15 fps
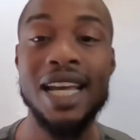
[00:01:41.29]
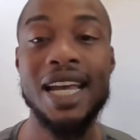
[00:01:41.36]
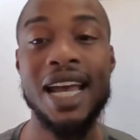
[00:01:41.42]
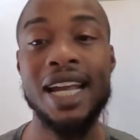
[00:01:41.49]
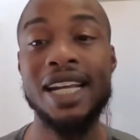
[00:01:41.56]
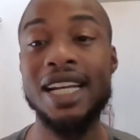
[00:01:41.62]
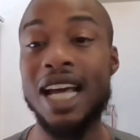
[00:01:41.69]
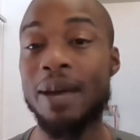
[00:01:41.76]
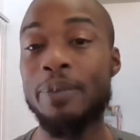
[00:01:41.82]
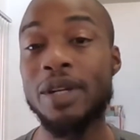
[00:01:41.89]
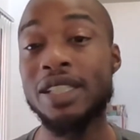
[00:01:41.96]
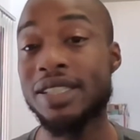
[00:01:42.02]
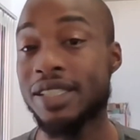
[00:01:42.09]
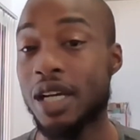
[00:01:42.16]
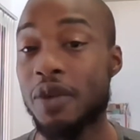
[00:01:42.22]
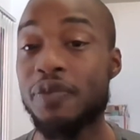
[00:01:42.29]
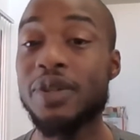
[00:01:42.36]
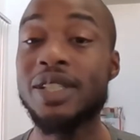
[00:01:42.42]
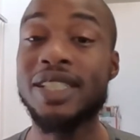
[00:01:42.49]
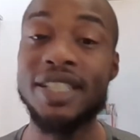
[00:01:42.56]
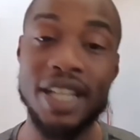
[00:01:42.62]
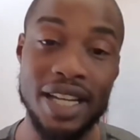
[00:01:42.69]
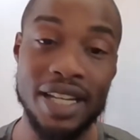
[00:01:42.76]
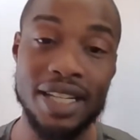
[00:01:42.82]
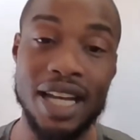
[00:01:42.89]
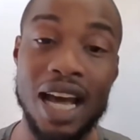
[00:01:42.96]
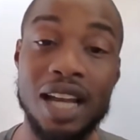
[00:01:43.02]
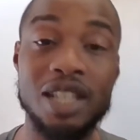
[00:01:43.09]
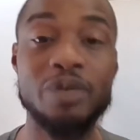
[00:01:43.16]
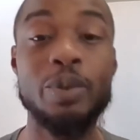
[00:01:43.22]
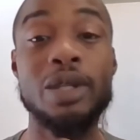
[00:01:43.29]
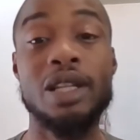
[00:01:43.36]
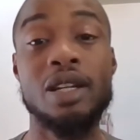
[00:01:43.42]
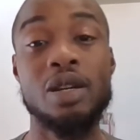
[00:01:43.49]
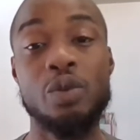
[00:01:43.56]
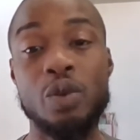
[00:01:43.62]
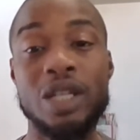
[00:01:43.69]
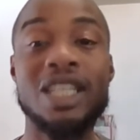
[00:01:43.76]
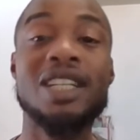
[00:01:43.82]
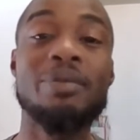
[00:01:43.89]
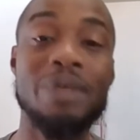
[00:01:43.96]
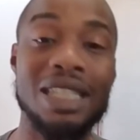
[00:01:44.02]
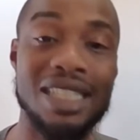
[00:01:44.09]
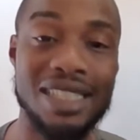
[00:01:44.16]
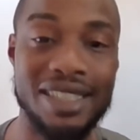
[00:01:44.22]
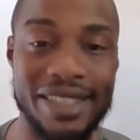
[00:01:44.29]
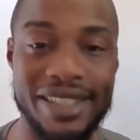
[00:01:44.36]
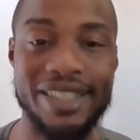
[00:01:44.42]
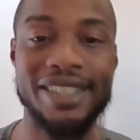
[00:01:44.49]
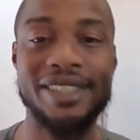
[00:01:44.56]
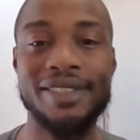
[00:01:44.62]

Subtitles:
and it happened to sell for $10 within a week of me listing it.